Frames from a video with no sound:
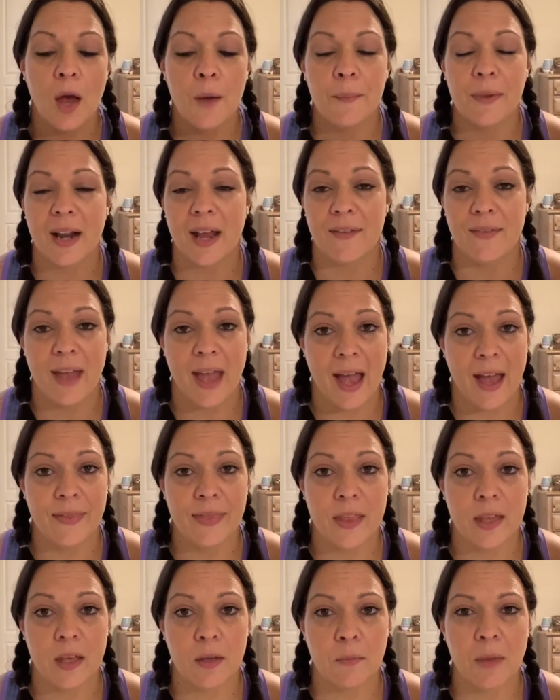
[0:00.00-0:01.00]
But I've had
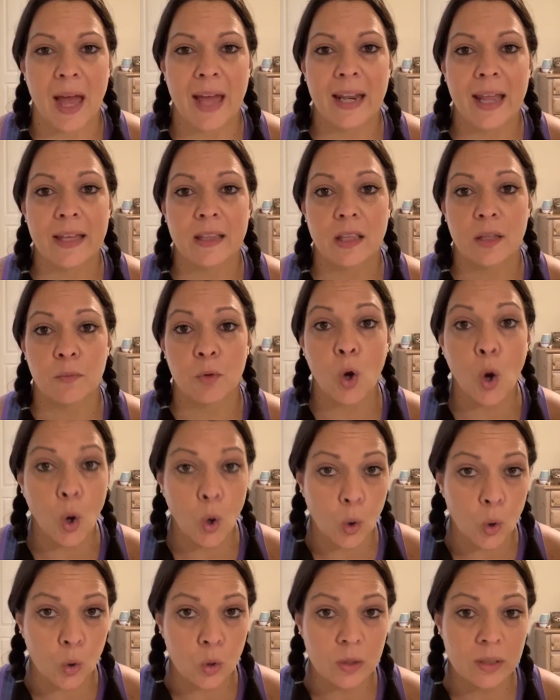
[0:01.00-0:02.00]
them, I like them
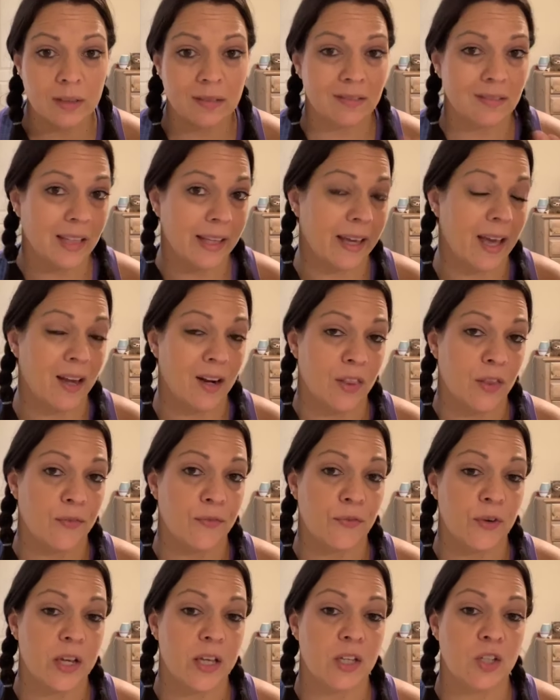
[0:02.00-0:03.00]
cold, like out of the
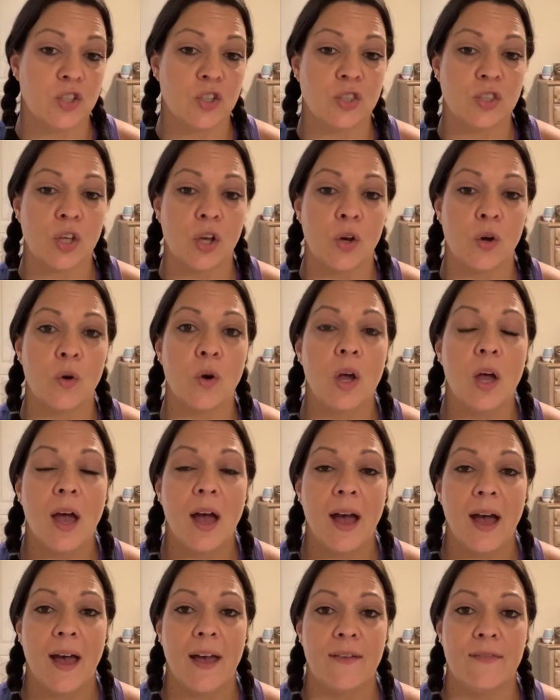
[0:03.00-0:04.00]
fridge. So
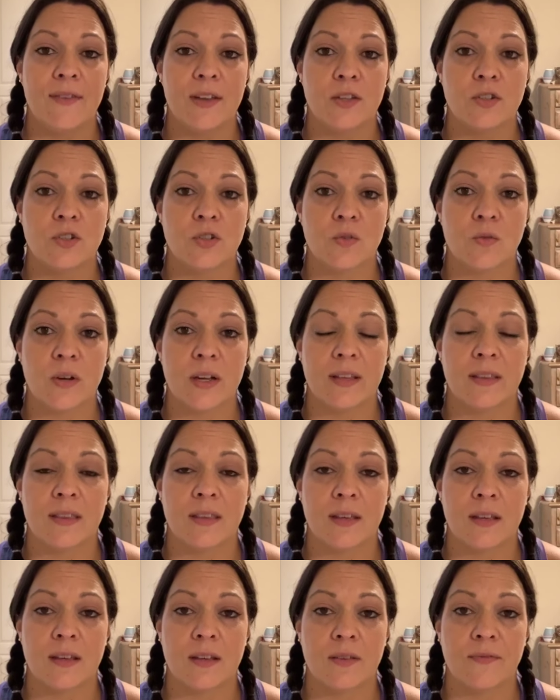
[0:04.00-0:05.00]
I've enjoyed
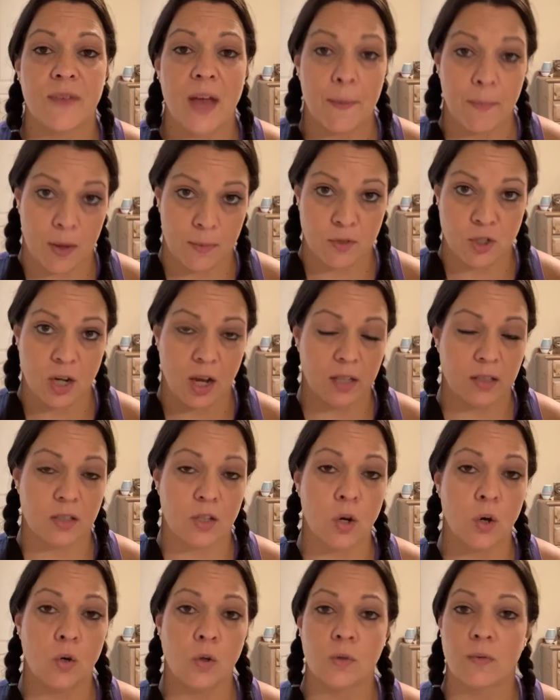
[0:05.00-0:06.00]
the fat bomb shots
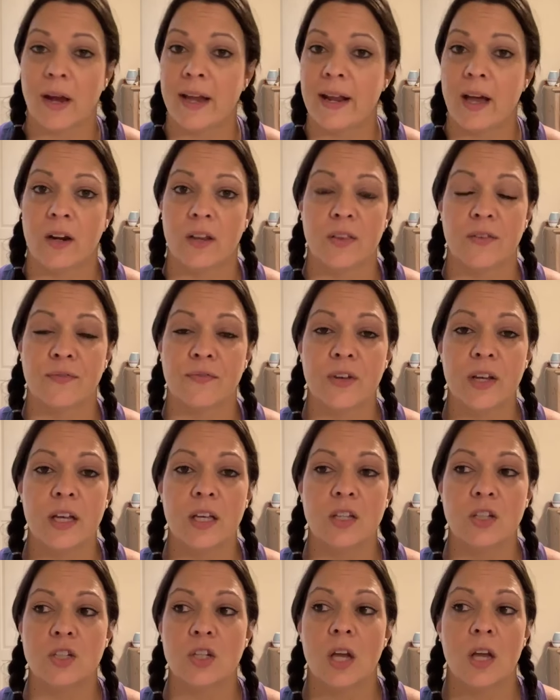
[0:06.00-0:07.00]
cold right out of the
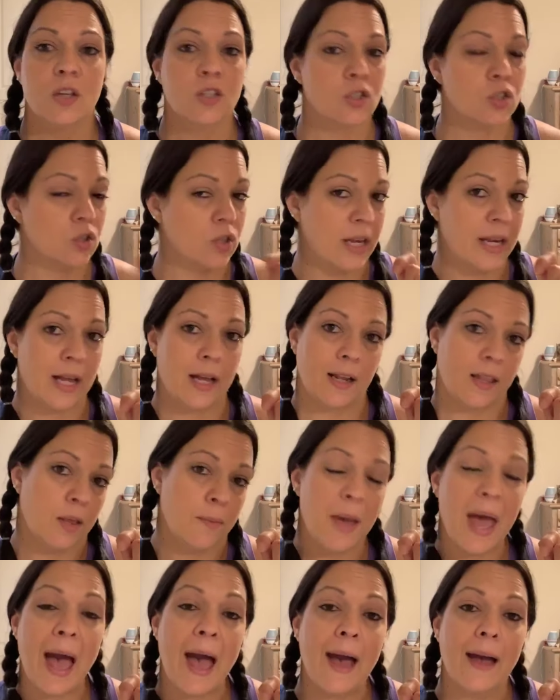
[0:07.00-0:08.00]
fridge, straight out of
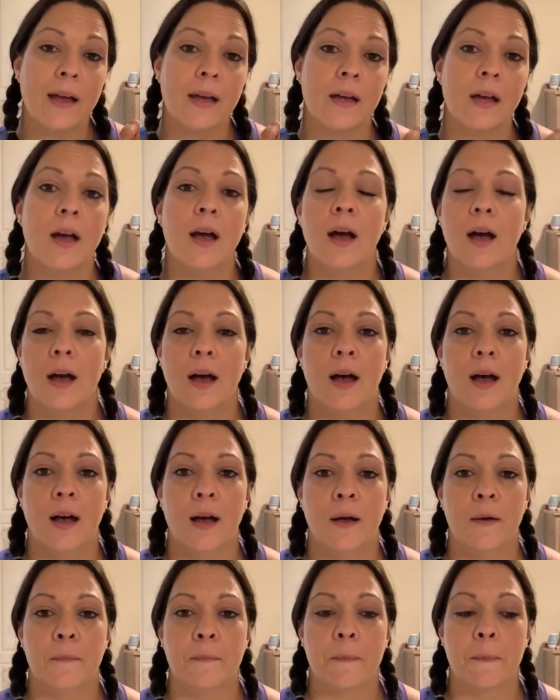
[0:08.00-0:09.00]
the pack.
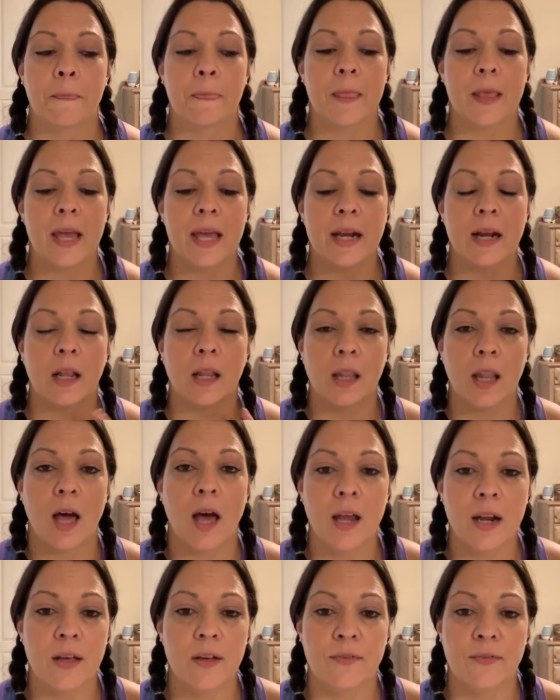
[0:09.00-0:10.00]
And a
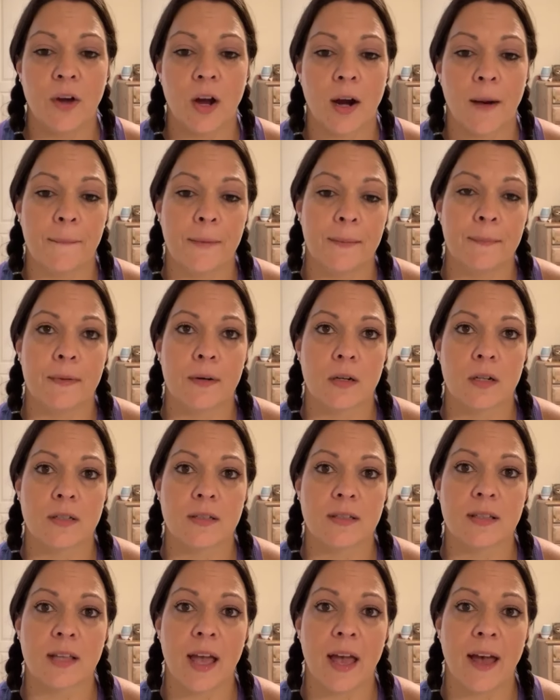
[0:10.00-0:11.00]
lot of our
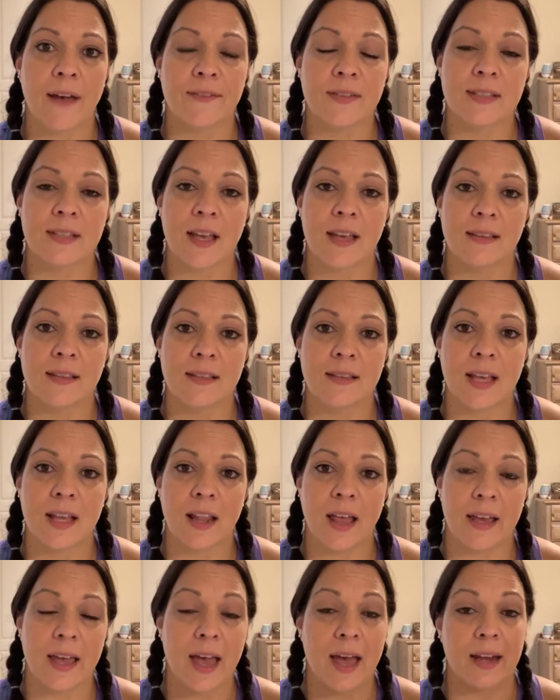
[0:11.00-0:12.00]
members have said that they
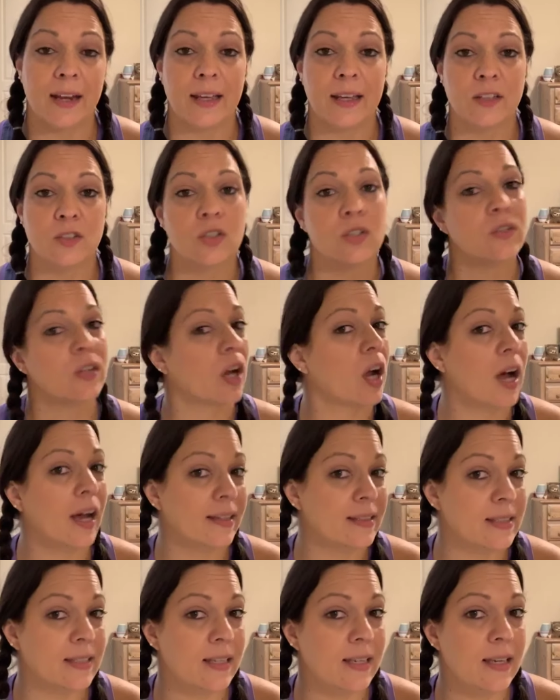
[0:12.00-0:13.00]
like adding it to their
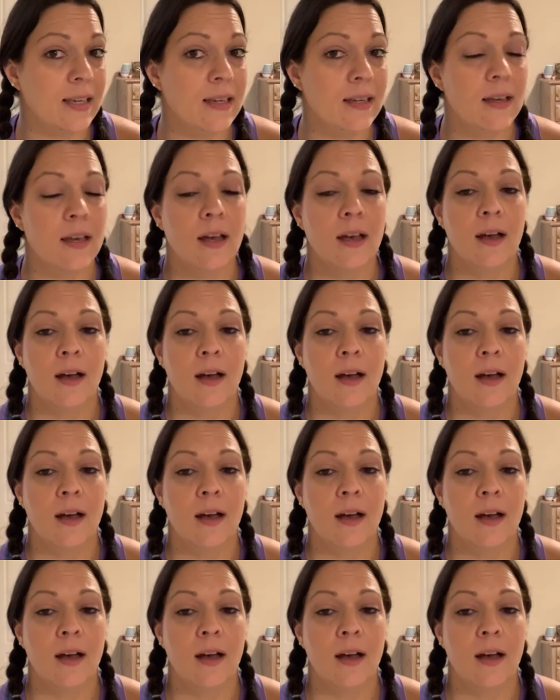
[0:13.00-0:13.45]
hot tea.